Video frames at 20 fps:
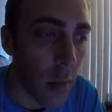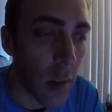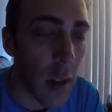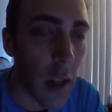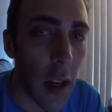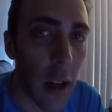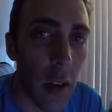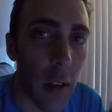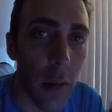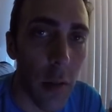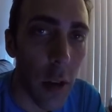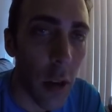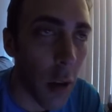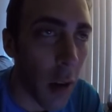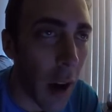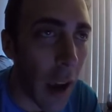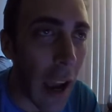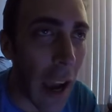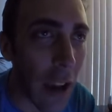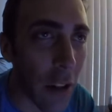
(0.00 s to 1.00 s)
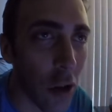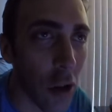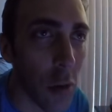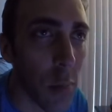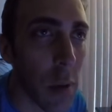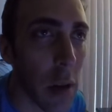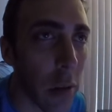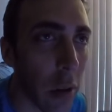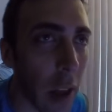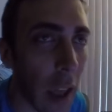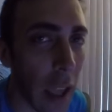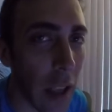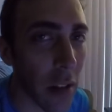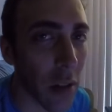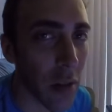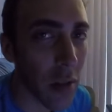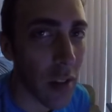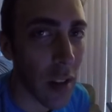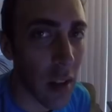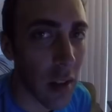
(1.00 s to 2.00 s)
I should be able to handle
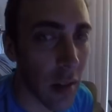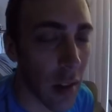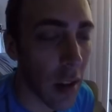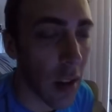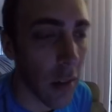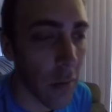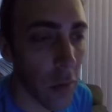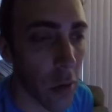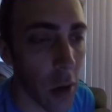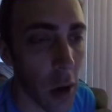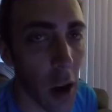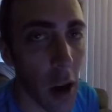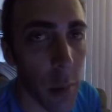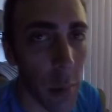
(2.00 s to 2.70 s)
60 for now.